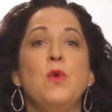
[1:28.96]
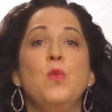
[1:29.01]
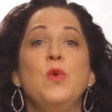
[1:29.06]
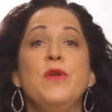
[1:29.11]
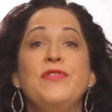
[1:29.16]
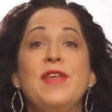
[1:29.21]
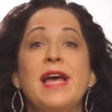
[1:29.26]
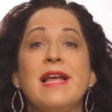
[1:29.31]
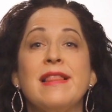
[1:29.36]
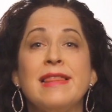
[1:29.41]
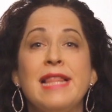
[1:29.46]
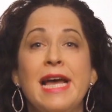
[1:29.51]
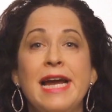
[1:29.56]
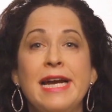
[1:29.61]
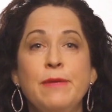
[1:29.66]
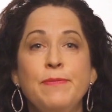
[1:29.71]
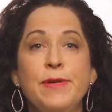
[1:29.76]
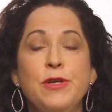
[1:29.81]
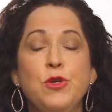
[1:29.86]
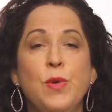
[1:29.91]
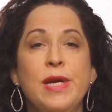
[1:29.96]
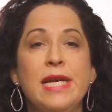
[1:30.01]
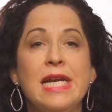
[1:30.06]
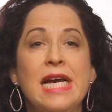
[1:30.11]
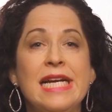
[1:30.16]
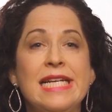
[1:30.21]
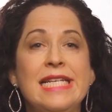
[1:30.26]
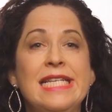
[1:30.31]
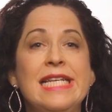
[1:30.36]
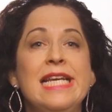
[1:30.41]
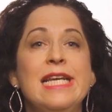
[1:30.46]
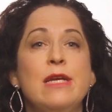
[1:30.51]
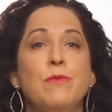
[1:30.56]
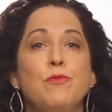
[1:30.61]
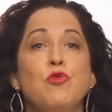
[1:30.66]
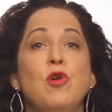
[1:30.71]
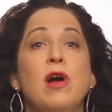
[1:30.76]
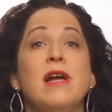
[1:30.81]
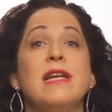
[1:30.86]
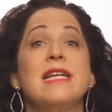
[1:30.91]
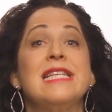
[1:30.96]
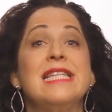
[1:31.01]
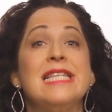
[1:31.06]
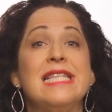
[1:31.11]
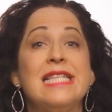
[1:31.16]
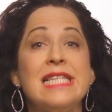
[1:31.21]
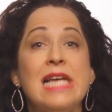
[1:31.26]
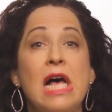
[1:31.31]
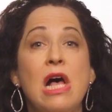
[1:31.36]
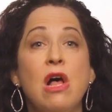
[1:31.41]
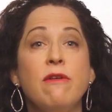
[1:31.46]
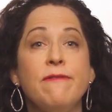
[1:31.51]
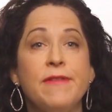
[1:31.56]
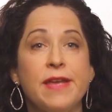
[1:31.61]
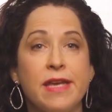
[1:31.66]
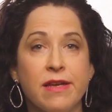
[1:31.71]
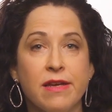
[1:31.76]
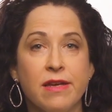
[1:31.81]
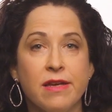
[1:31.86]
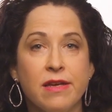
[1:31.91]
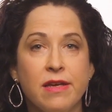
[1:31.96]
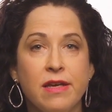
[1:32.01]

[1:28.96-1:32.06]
With that line between IT and product dissolving,